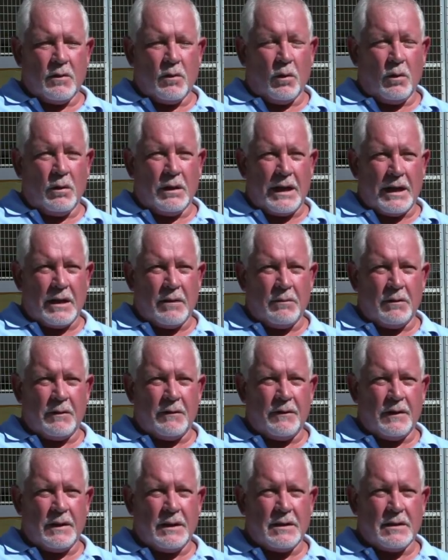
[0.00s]
all animal
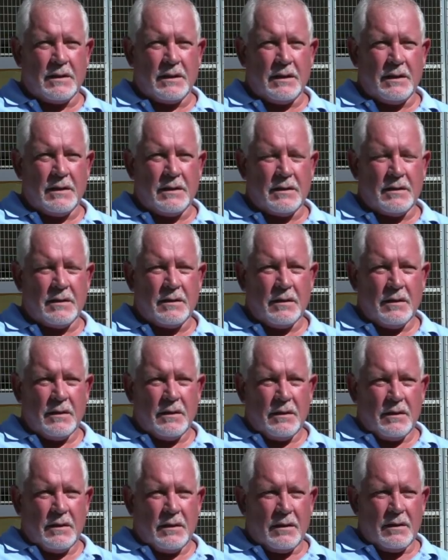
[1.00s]
feeds is
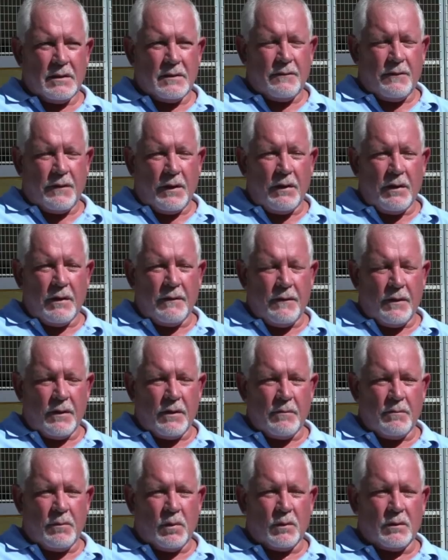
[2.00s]
very, very
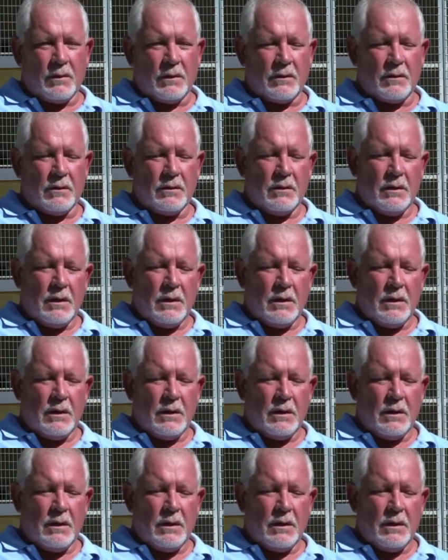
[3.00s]
important.